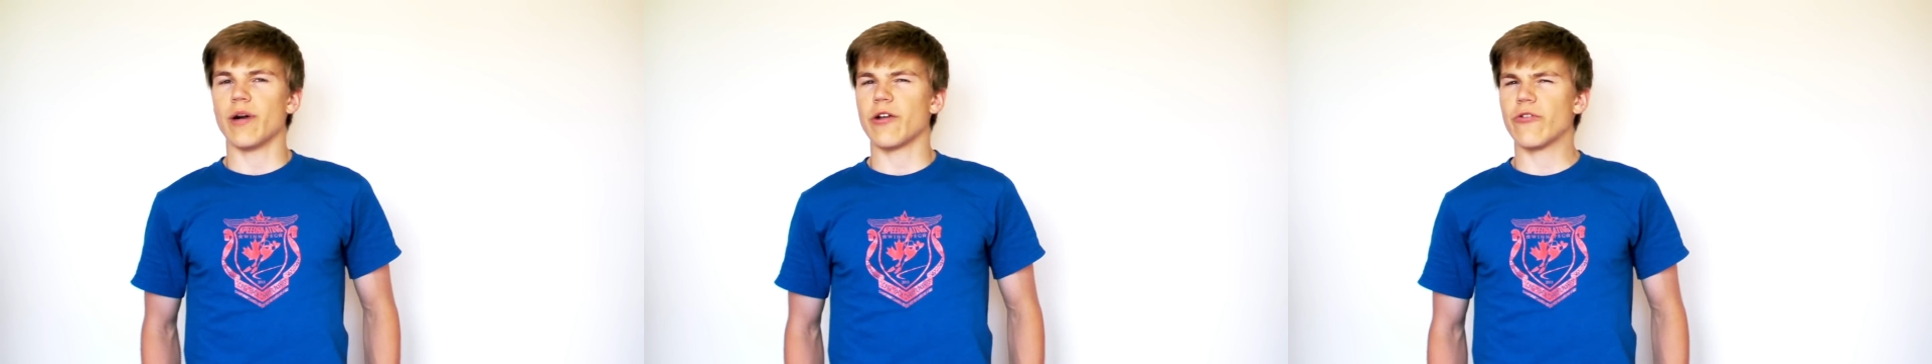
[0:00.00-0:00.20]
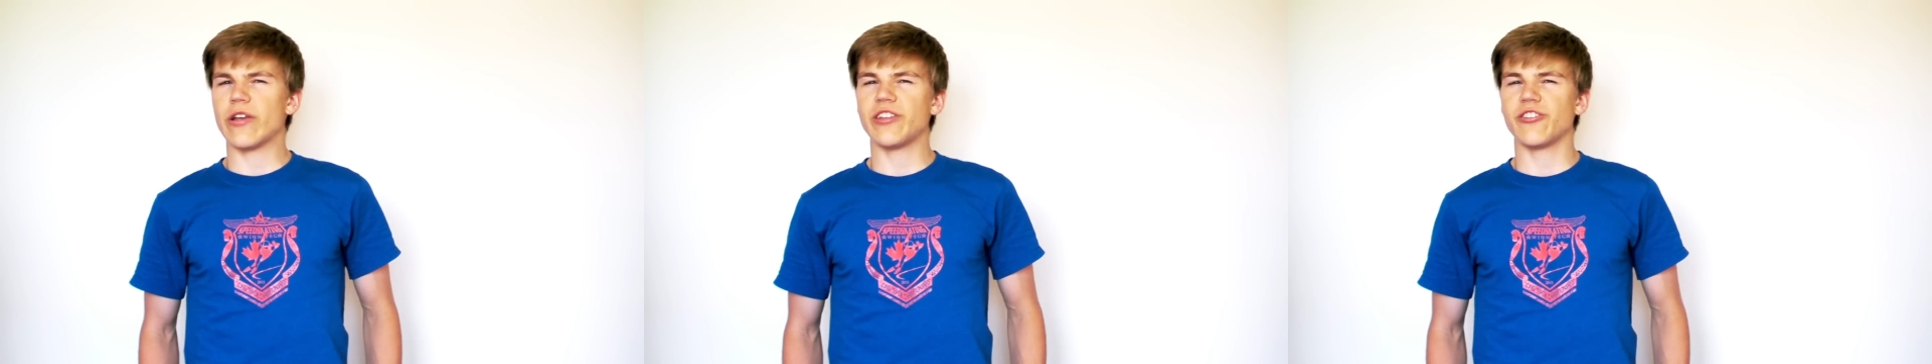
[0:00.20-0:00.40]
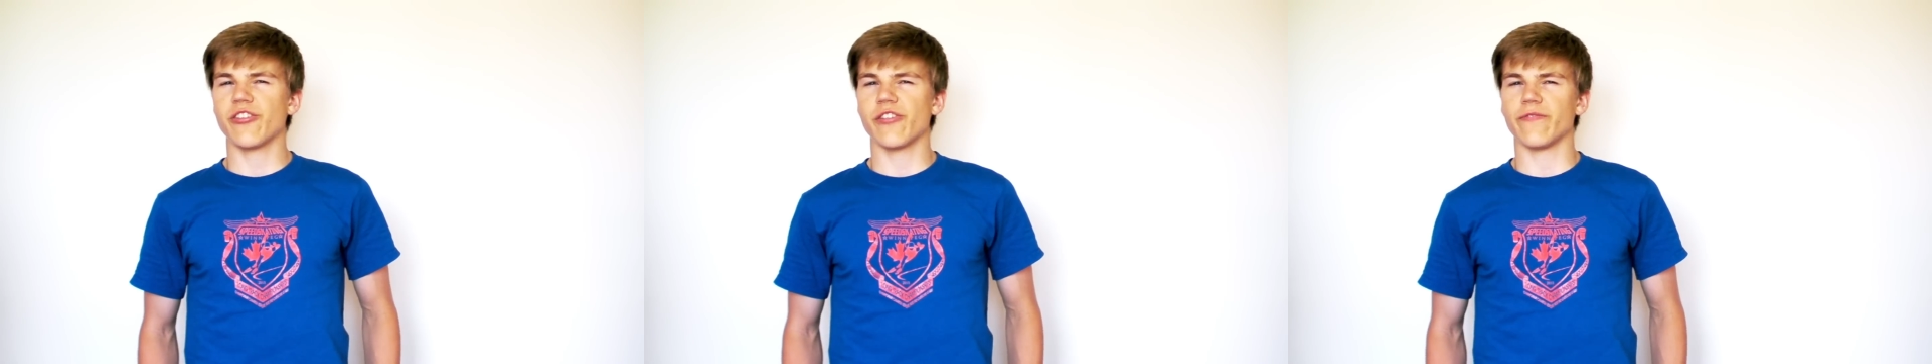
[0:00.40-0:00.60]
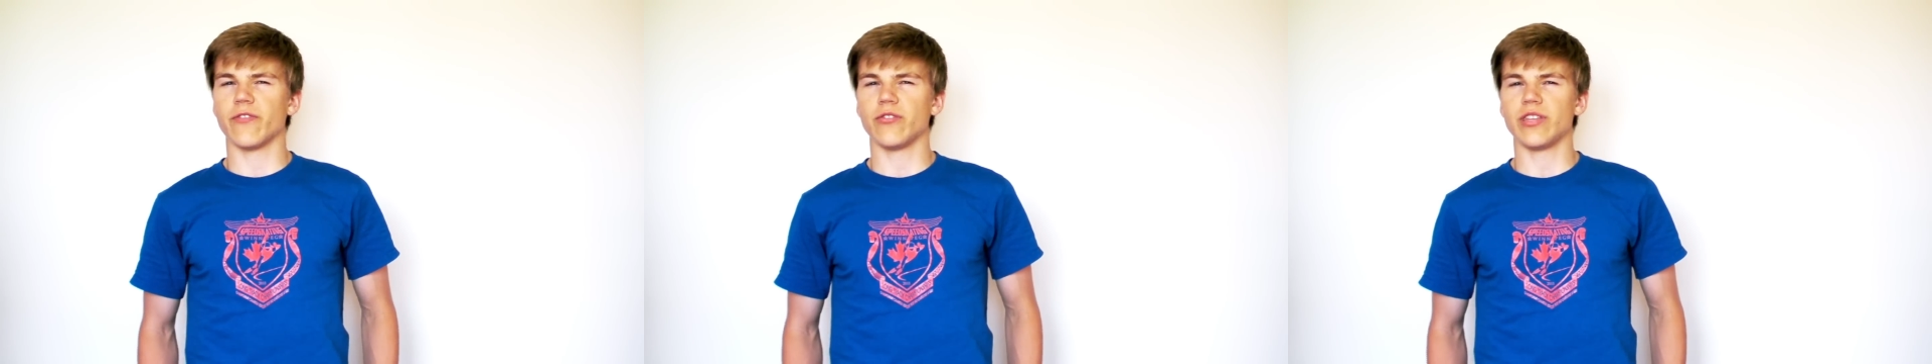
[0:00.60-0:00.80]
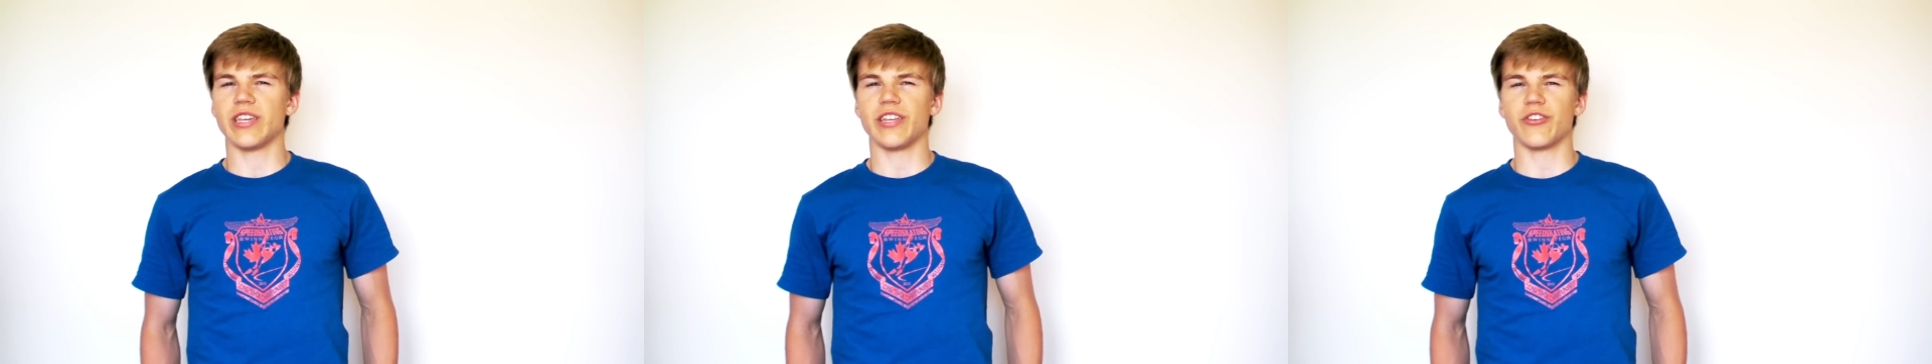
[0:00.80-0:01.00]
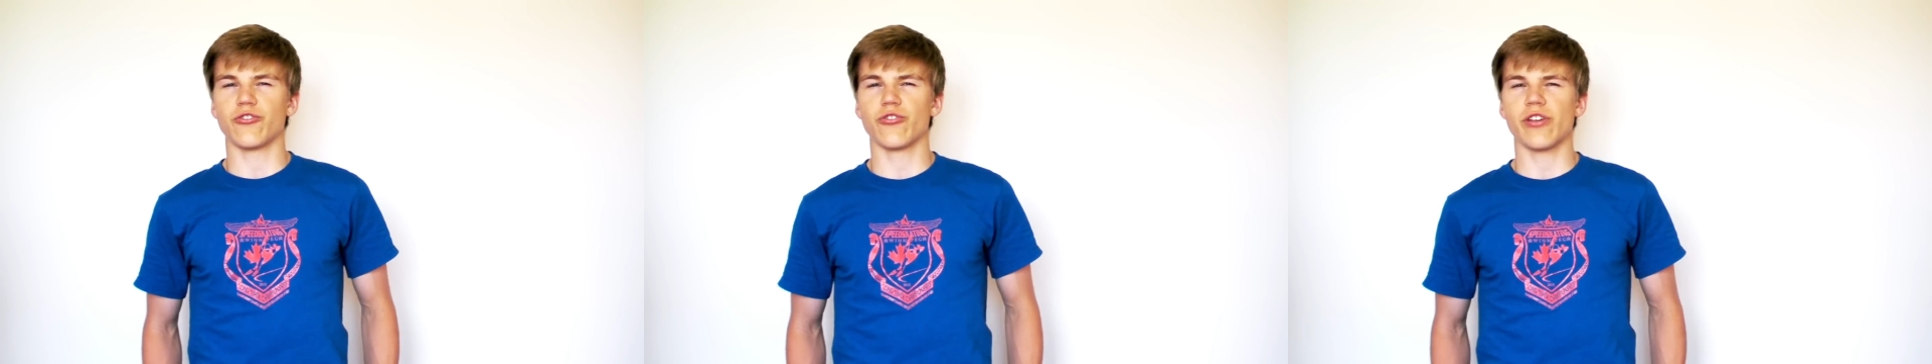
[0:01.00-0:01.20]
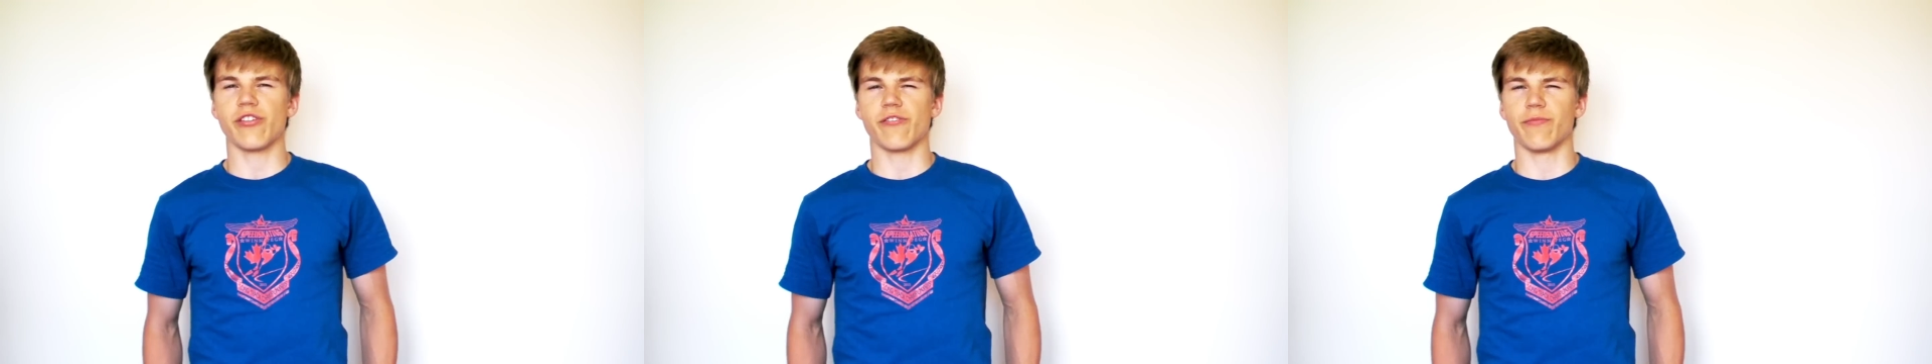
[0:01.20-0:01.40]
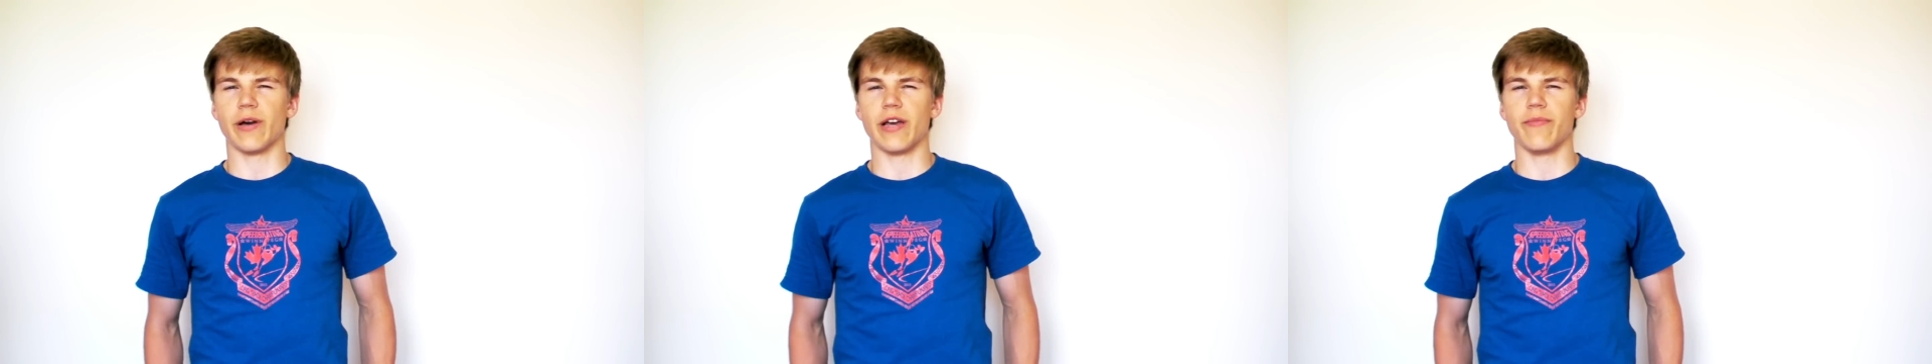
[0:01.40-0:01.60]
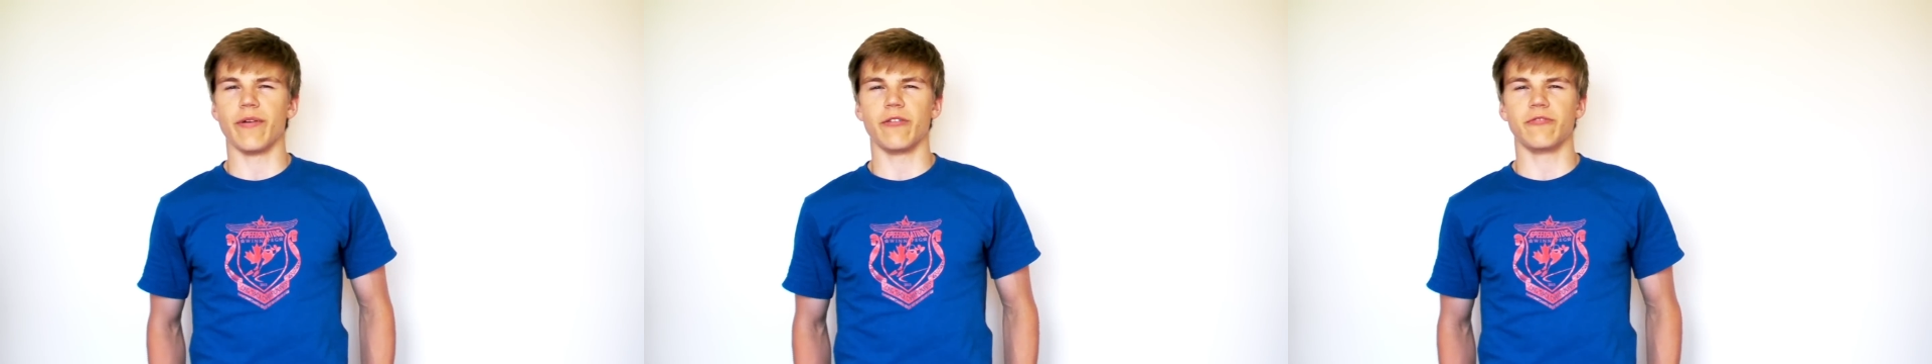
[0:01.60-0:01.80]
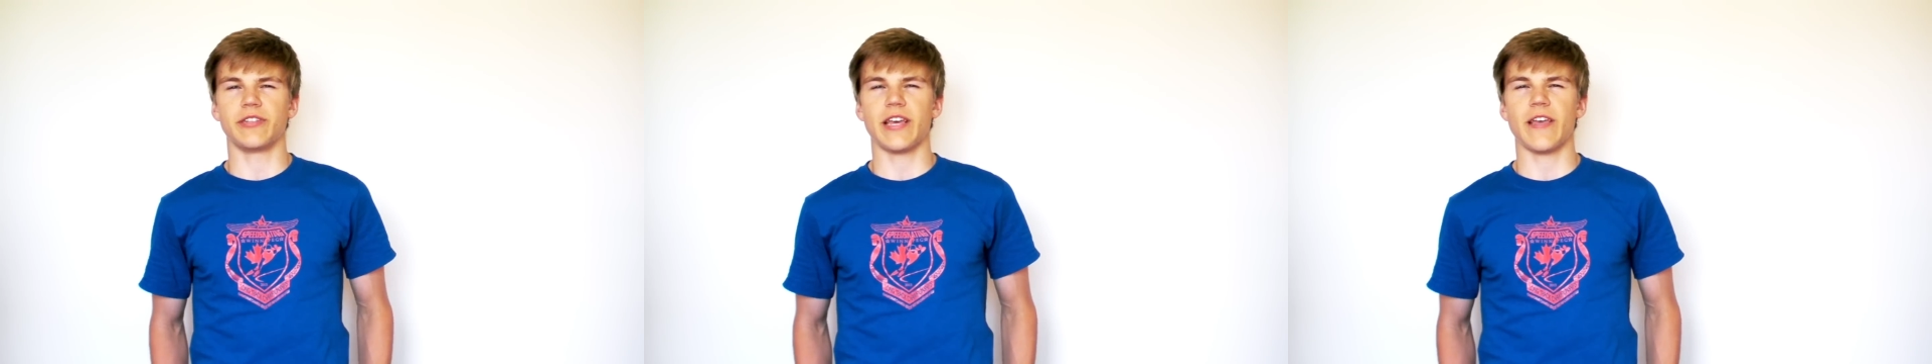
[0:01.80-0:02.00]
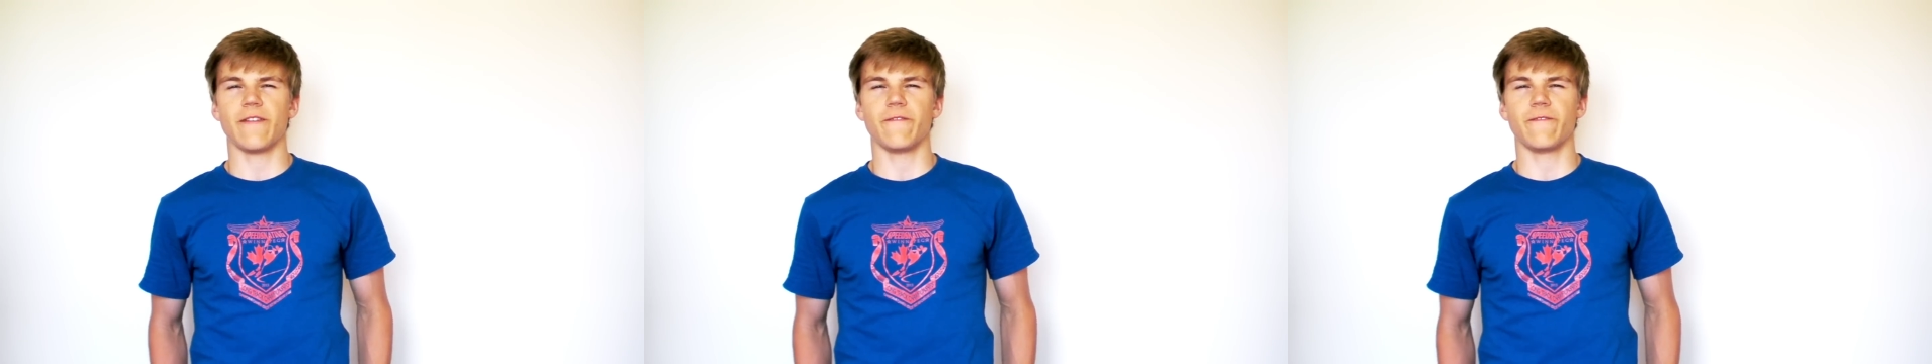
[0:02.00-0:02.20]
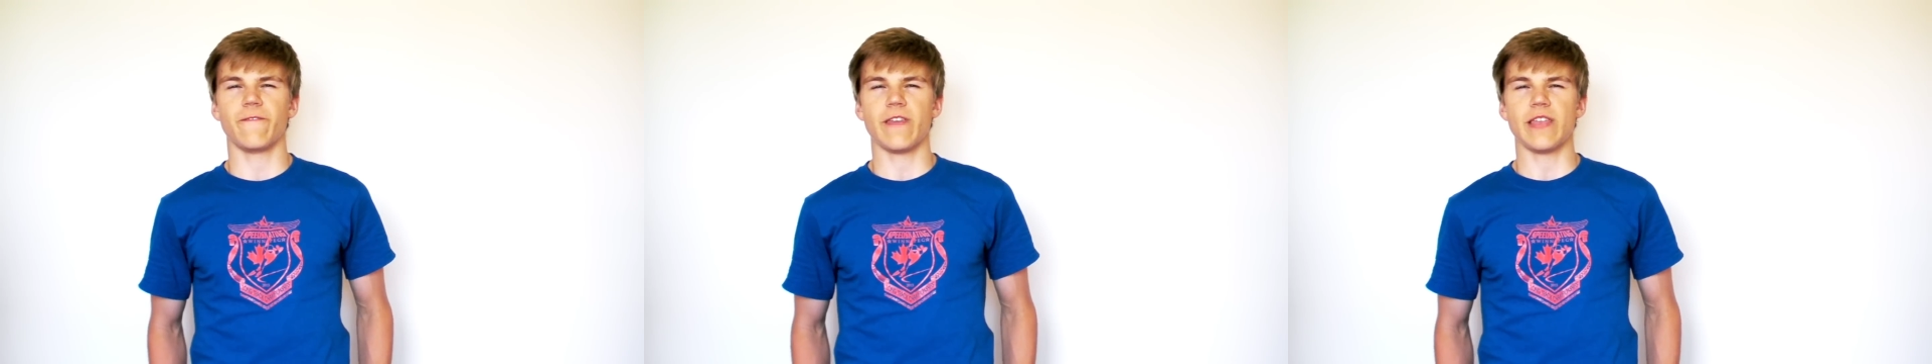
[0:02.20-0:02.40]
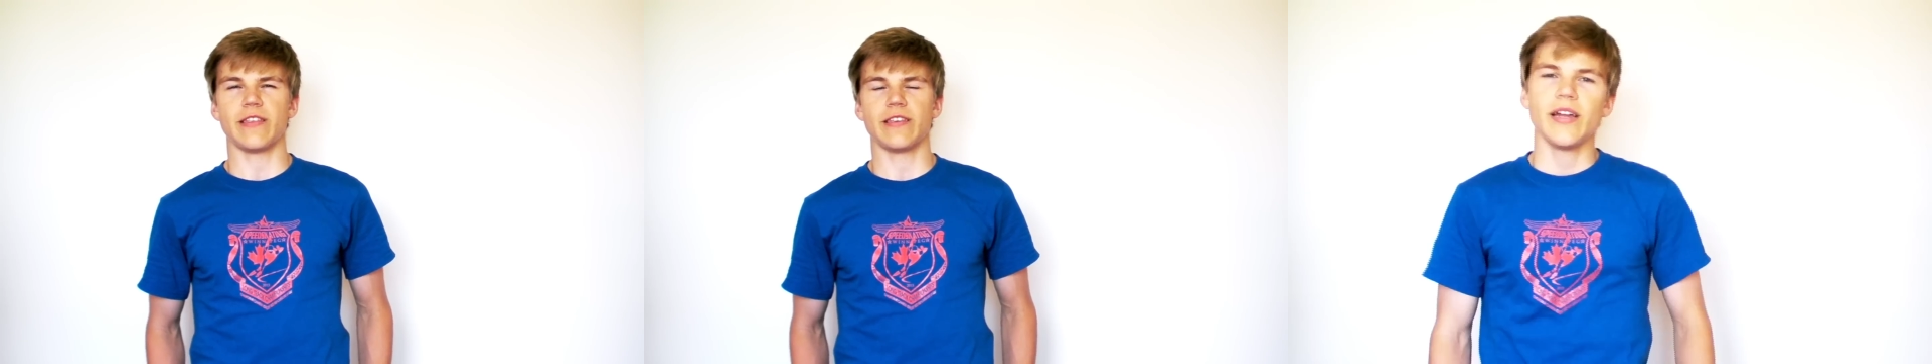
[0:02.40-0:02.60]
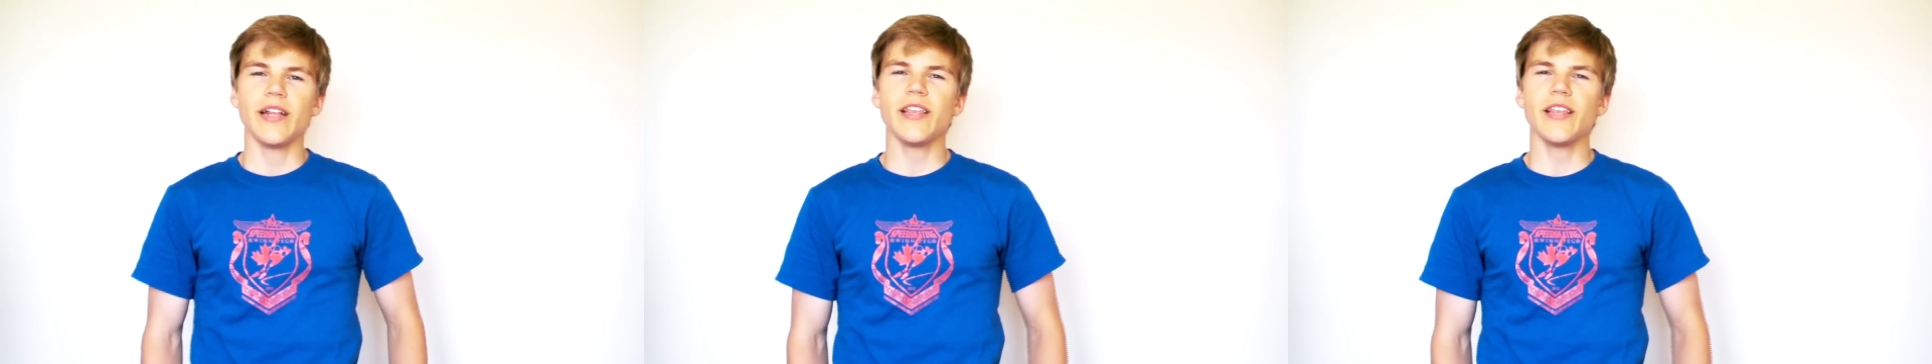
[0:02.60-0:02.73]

my ranges have only increased by about 10 feet.